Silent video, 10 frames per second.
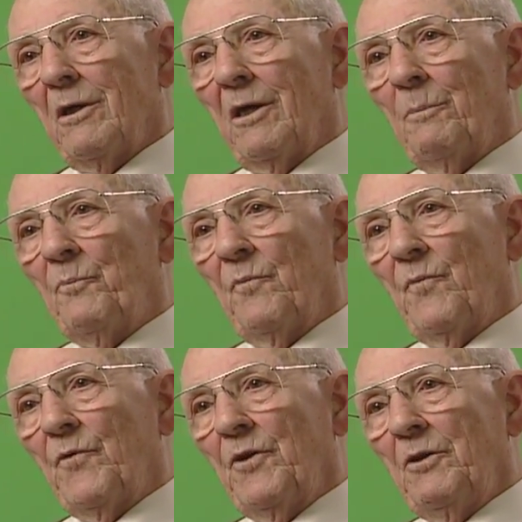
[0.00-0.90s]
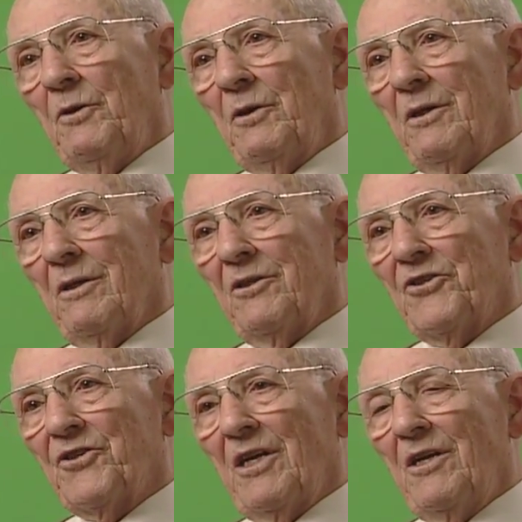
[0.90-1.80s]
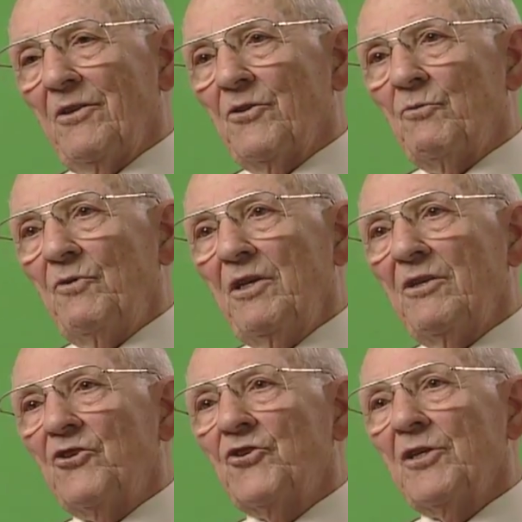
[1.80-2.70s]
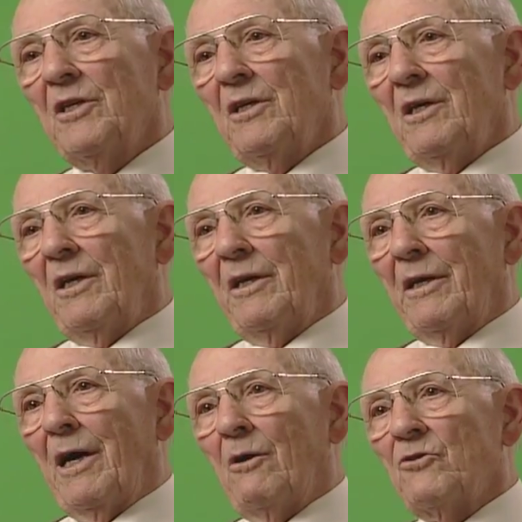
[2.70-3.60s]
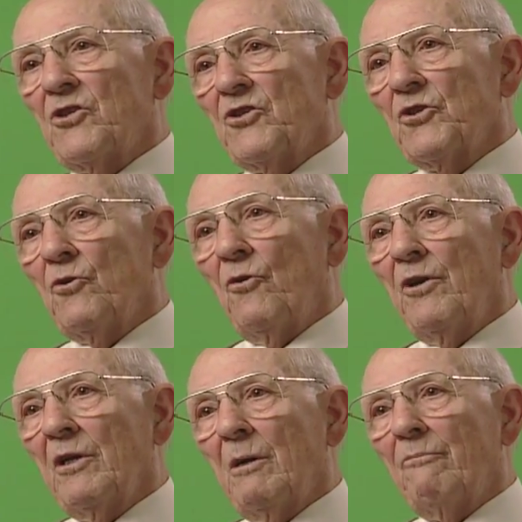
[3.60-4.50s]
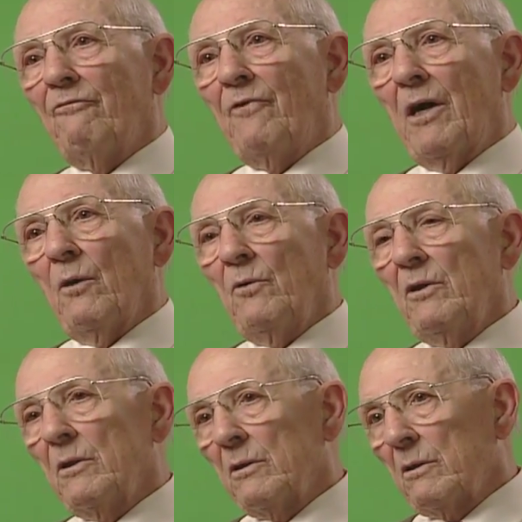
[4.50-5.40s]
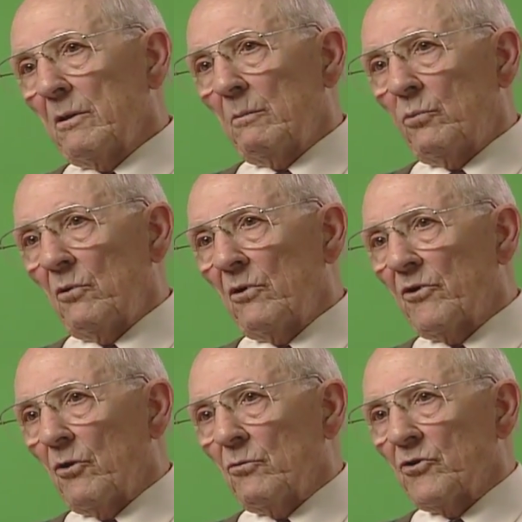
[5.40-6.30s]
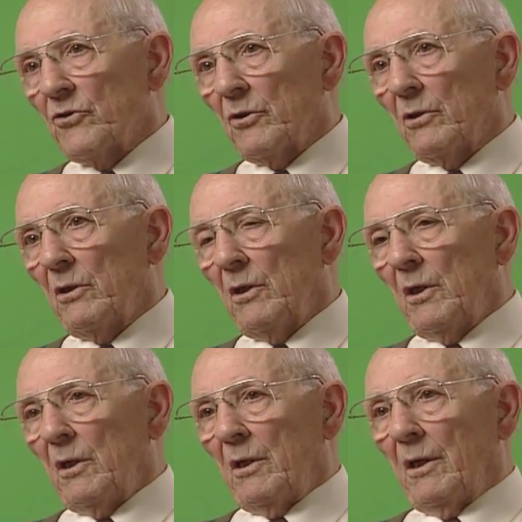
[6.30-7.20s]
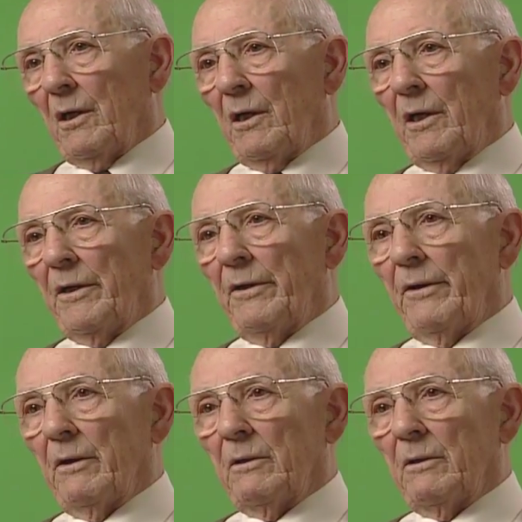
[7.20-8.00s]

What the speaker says: up the side of the ridge, and houses going up following the bulldozer. And